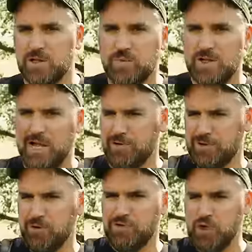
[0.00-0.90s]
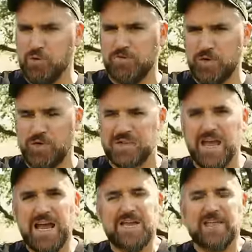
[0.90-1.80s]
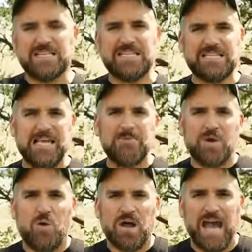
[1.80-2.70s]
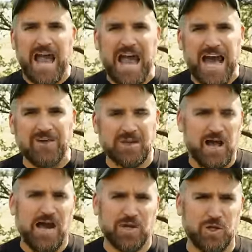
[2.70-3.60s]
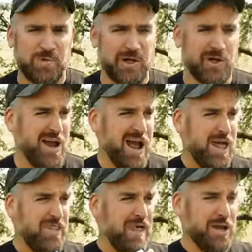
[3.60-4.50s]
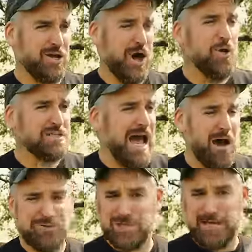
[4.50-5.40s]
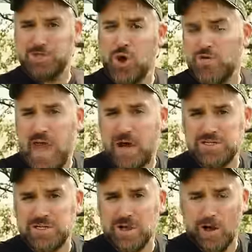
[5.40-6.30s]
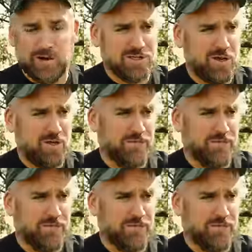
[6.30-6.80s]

Illuminator YouTube reviewers that seem to wanna have an IR Illuminator that goes out to like 2,000 yards